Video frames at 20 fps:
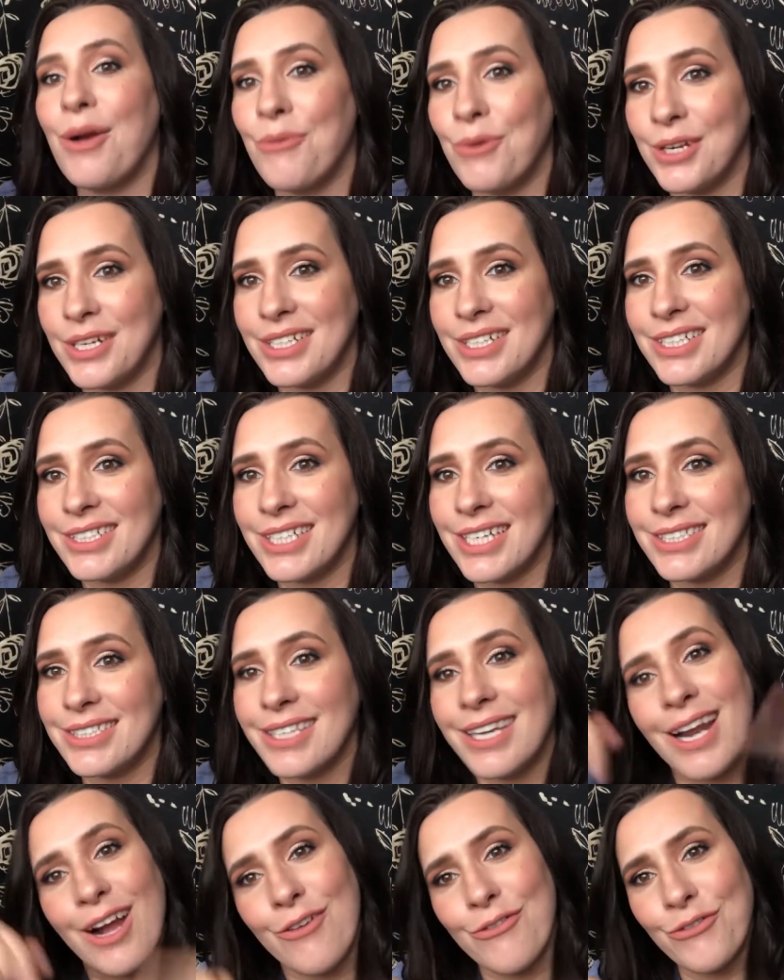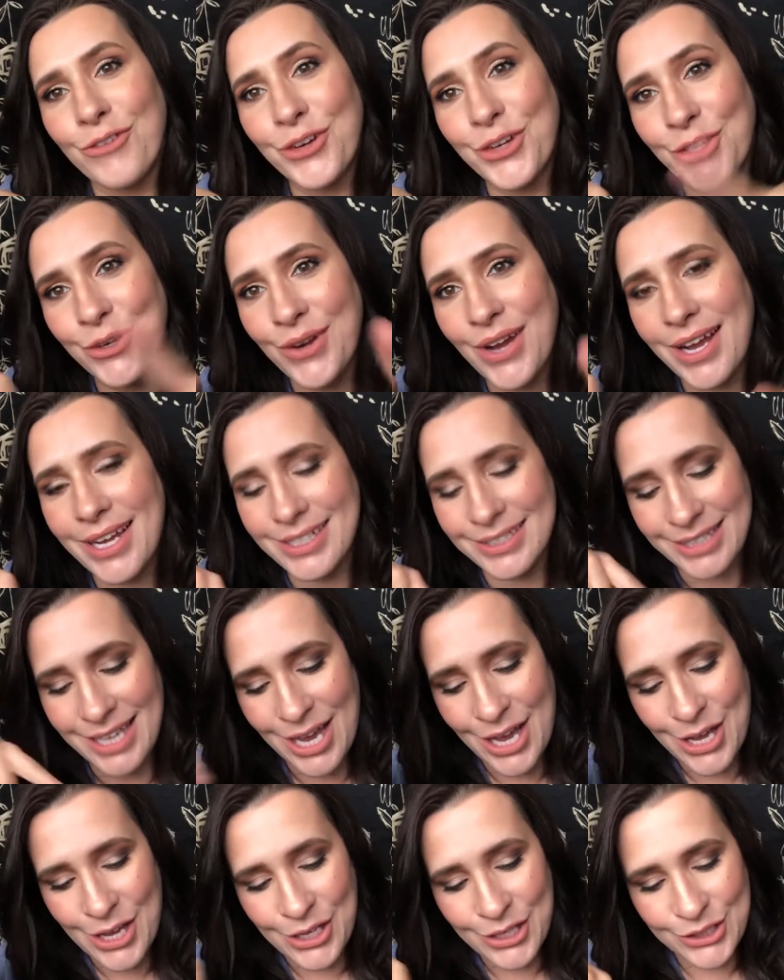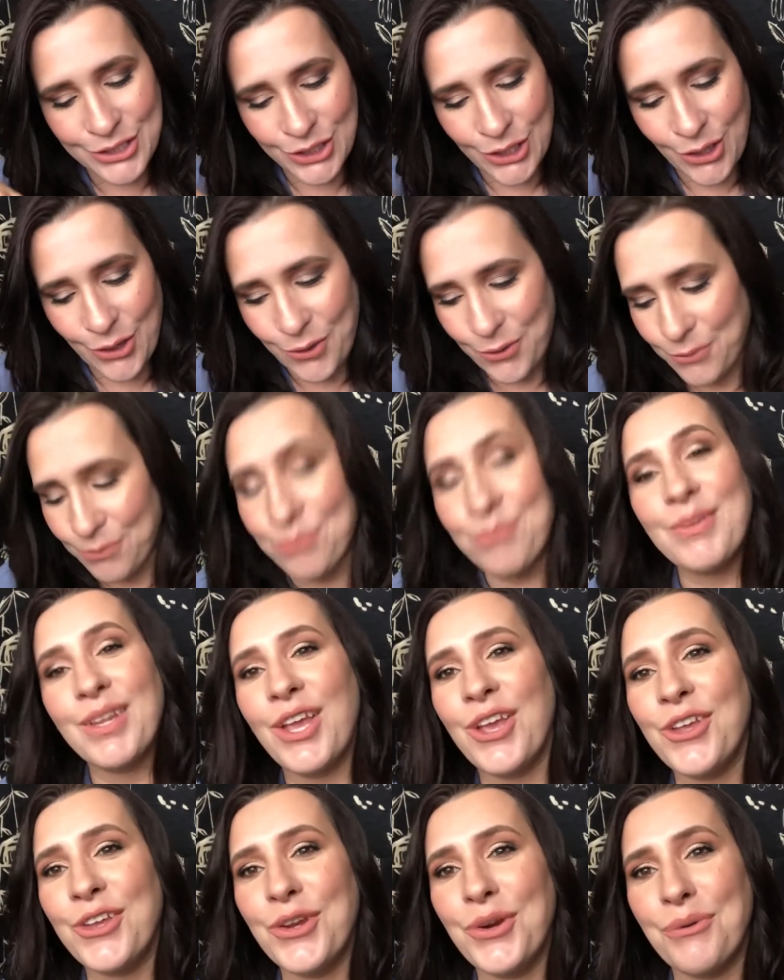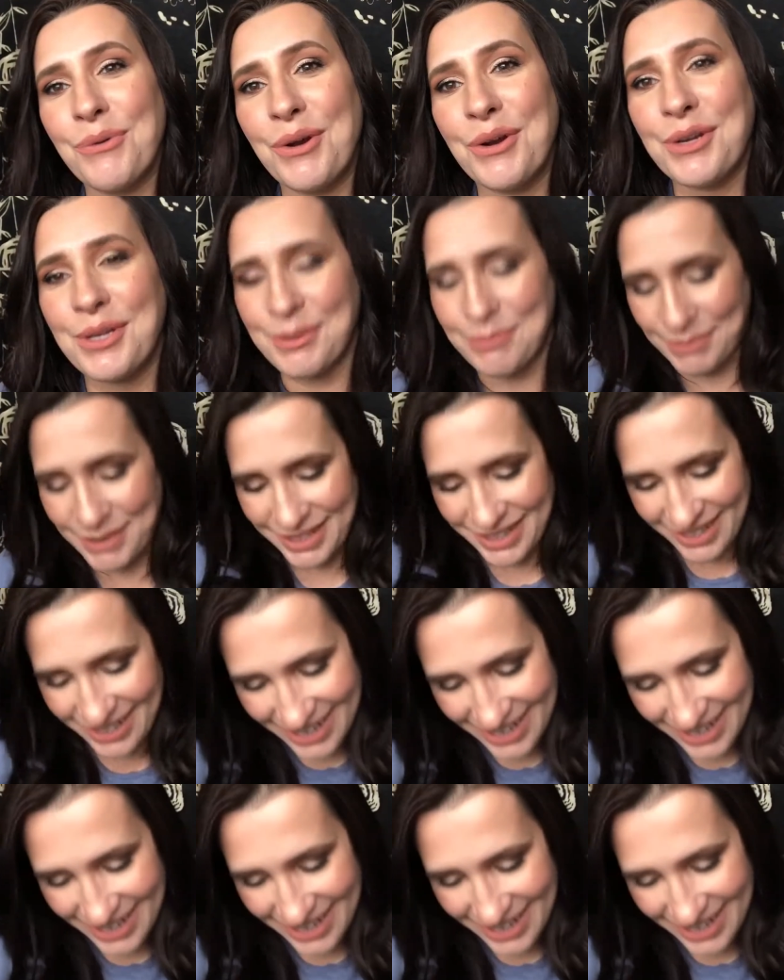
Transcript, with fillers: I wanted to test it out for you guys. So you're welcome.